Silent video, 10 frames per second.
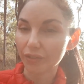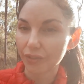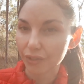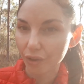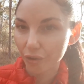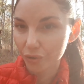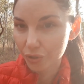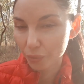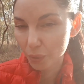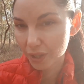of Stones.
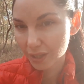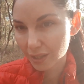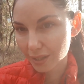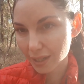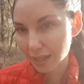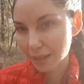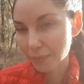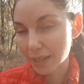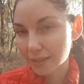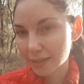So what this is telling
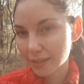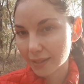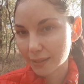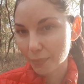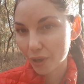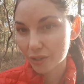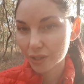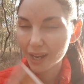me is this person,